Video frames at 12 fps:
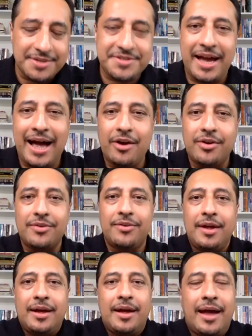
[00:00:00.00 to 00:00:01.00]
So how
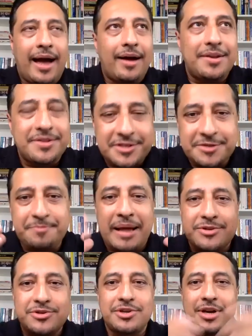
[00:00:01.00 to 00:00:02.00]
did
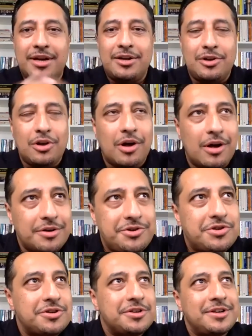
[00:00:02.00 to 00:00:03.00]
Spencer
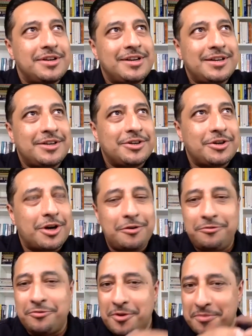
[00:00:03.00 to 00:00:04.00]
Lodge go
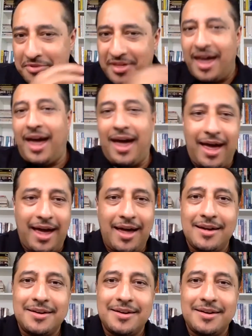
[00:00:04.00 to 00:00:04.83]
from there